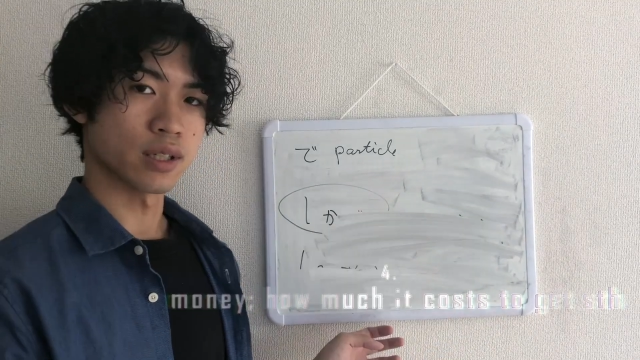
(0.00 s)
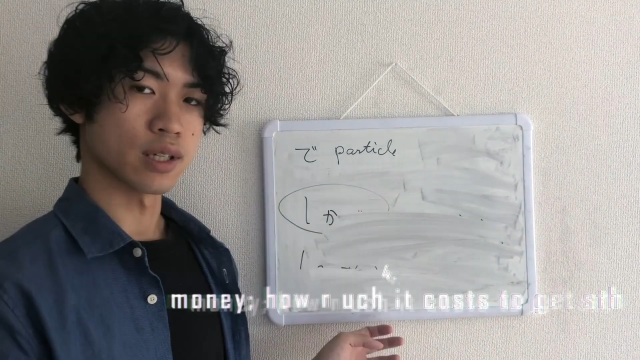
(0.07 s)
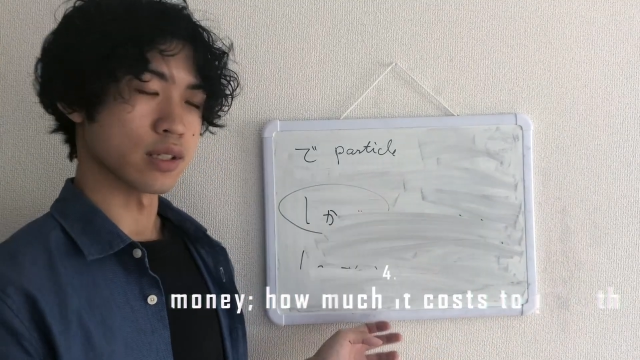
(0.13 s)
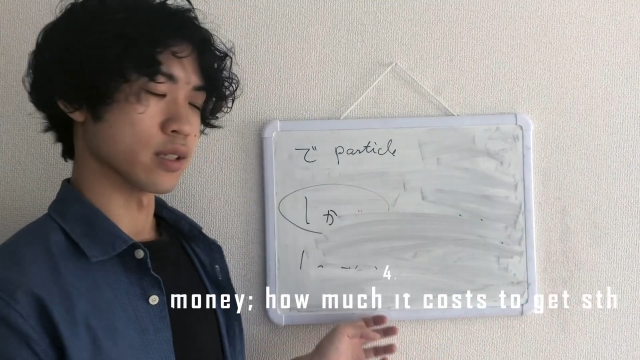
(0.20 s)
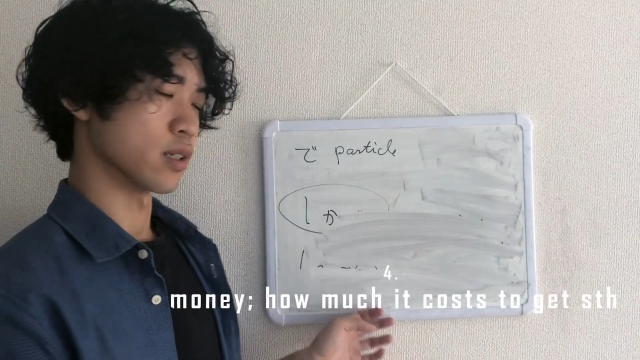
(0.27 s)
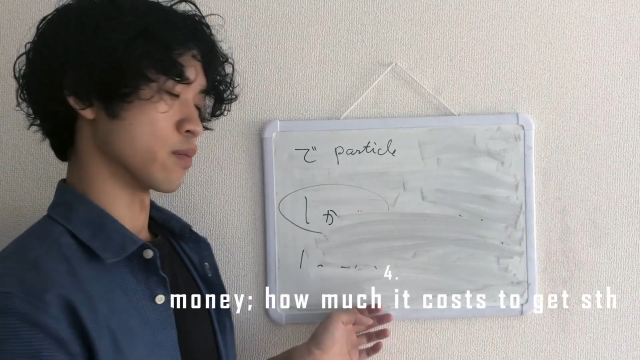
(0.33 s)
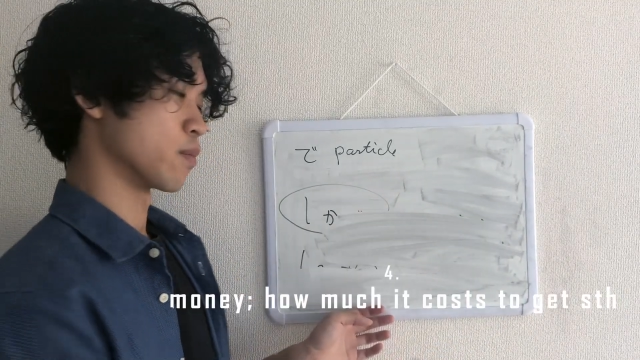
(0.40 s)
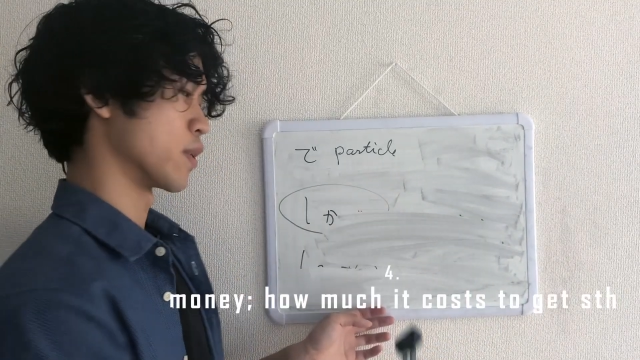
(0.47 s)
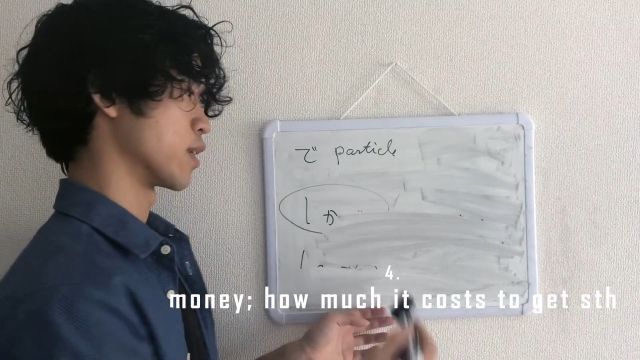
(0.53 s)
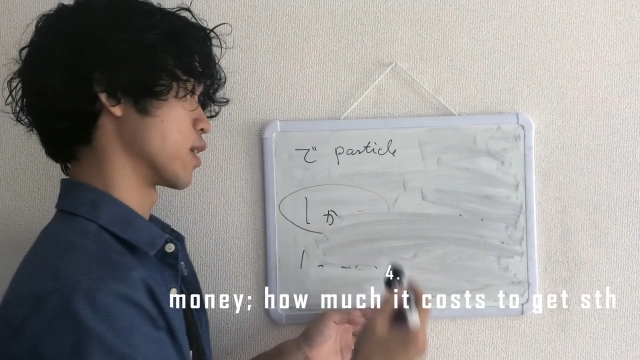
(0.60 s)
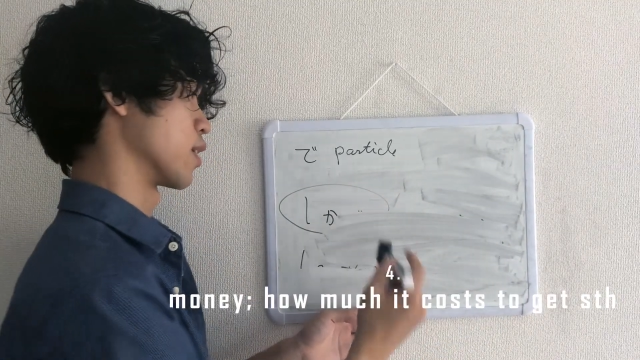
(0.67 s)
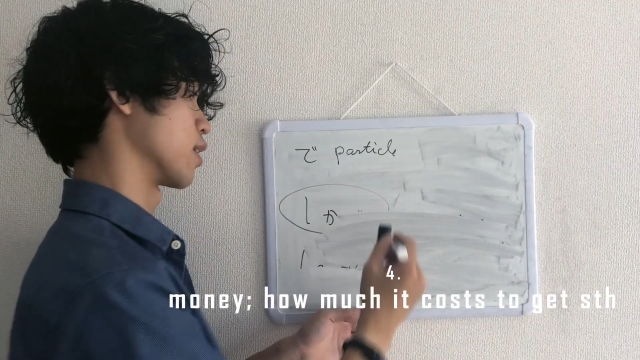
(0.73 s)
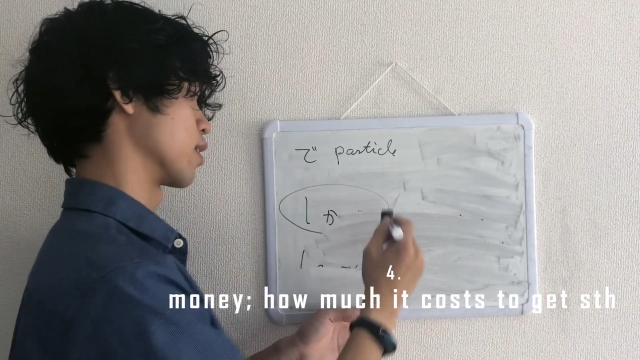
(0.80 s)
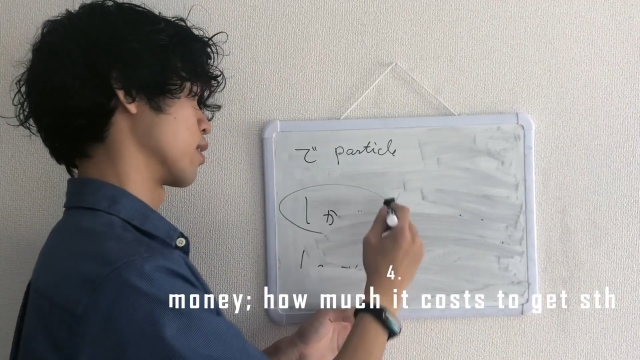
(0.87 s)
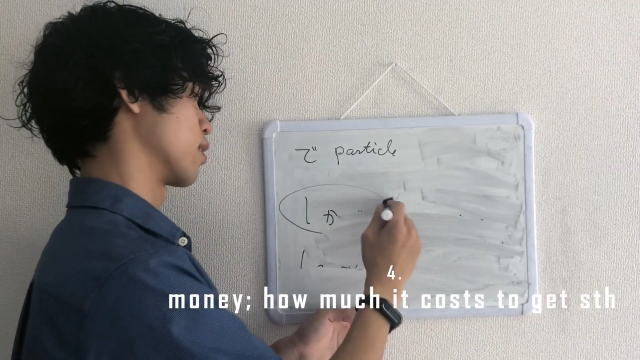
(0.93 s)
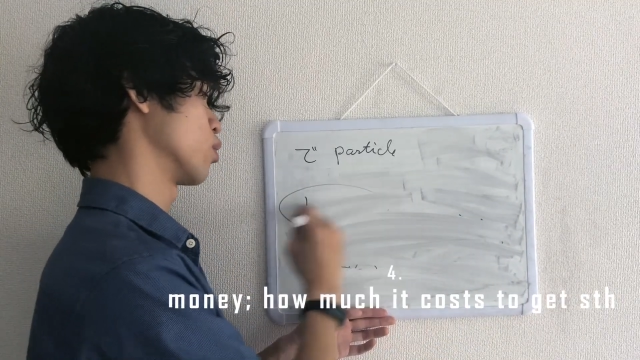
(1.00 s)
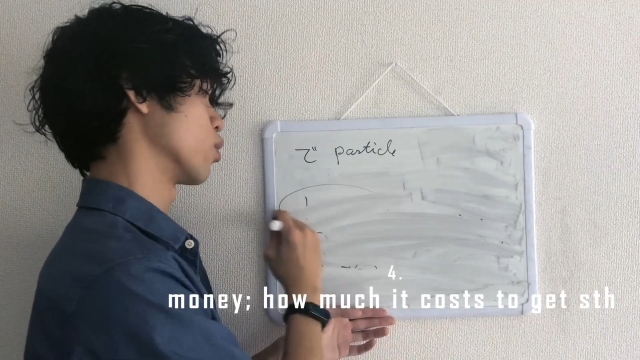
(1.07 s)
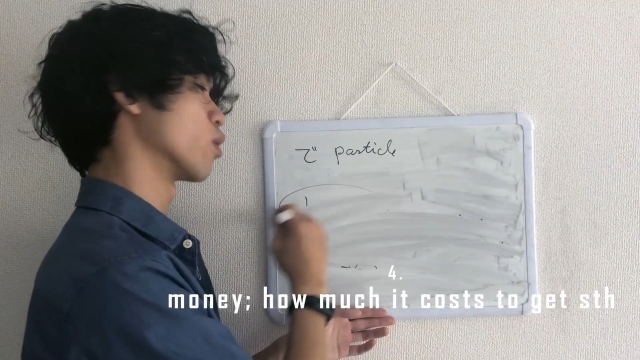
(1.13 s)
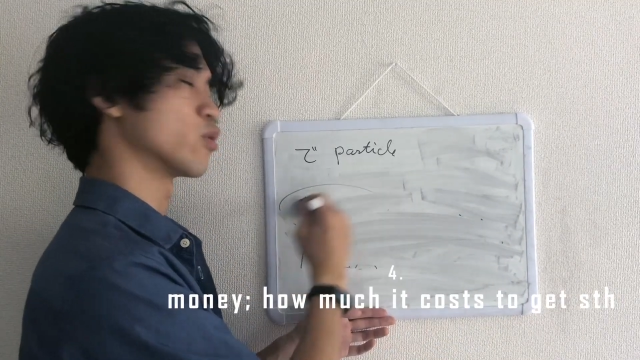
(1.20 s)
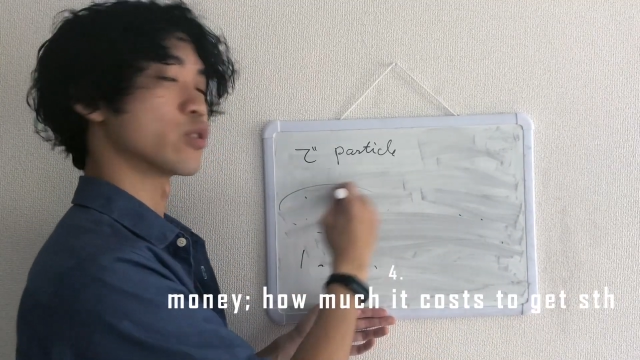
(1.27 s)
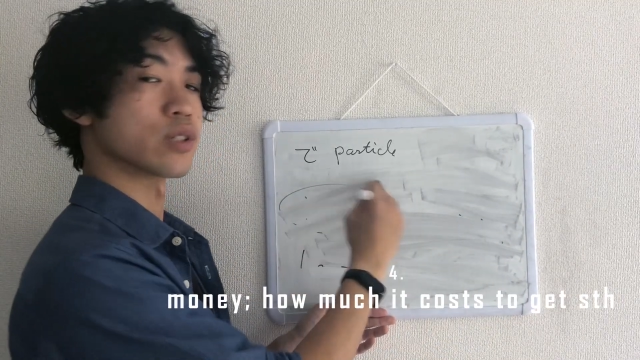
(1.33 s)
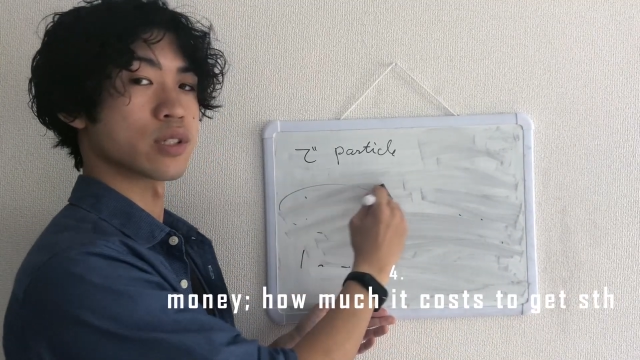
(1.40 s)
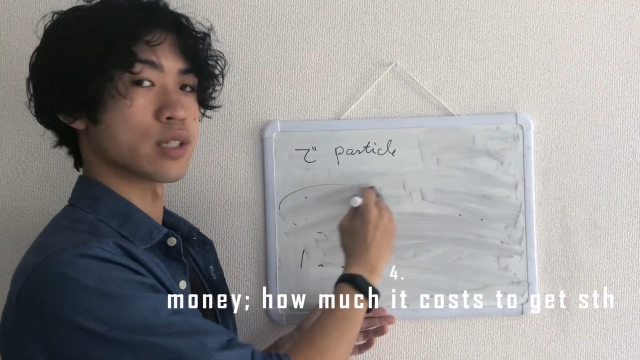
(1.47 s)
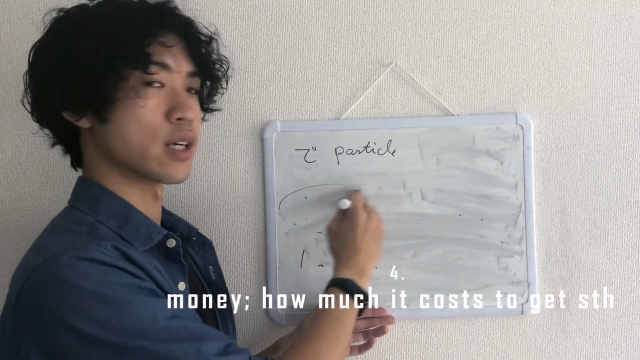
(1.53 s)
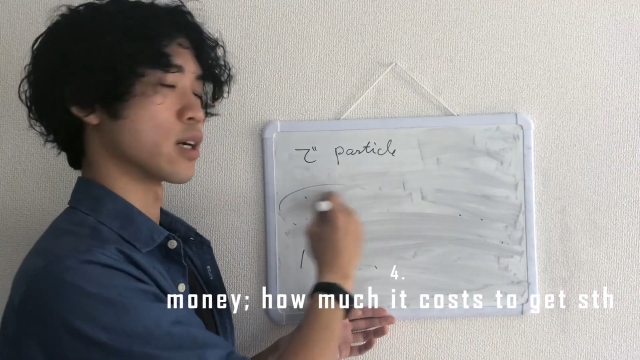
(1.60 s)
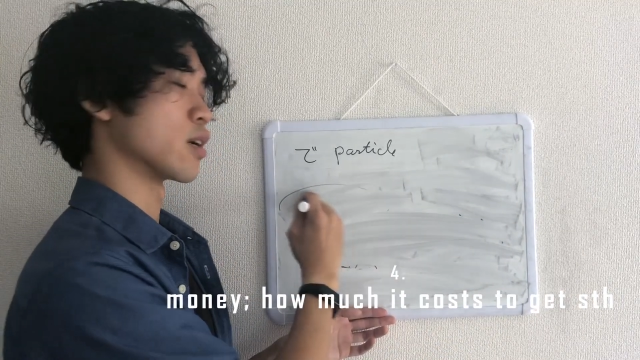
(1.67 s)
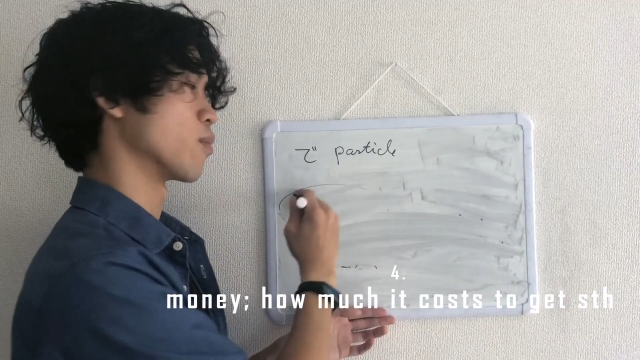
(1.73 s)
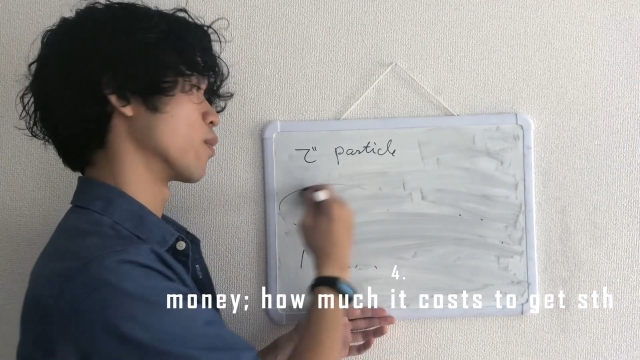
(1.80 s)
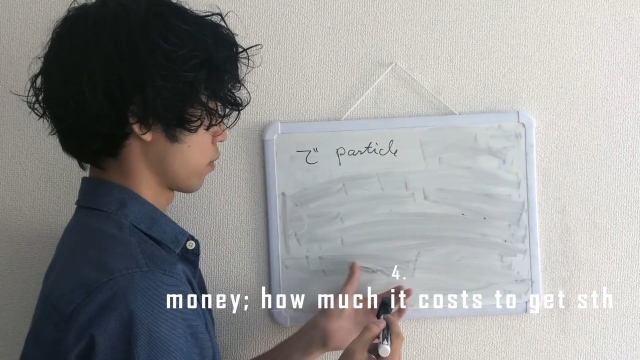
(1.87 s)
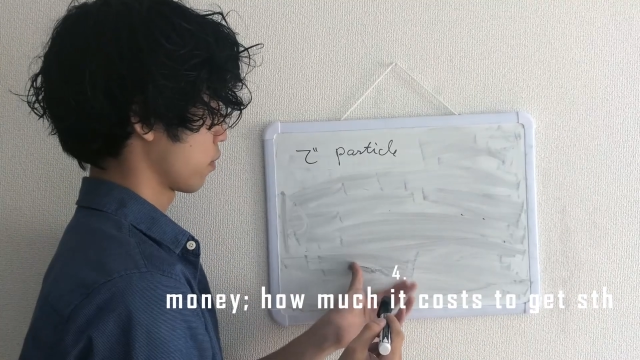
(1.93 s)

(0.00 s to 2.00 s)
as in money, not just time.